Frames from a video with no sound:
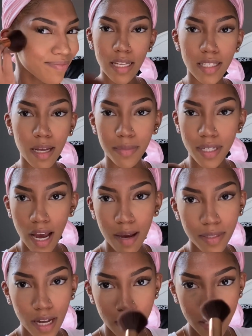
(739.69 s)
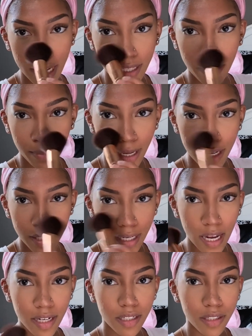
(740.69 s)
Sometimes I'll take the blush
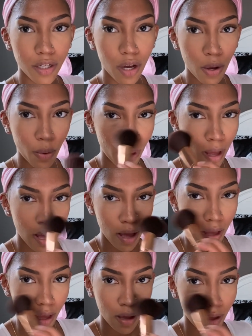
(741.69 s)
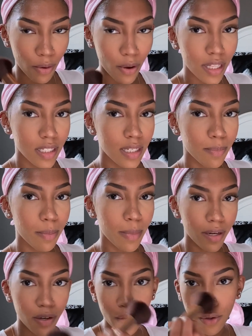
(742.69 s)
and I just go on the tip of
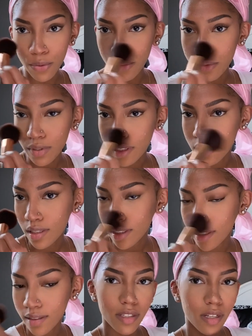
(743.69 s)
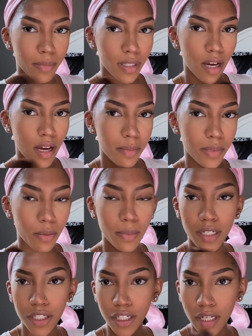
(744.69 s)
my nose, sometimes on
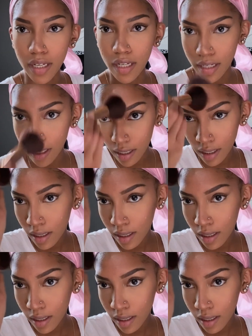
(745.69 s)
my chin.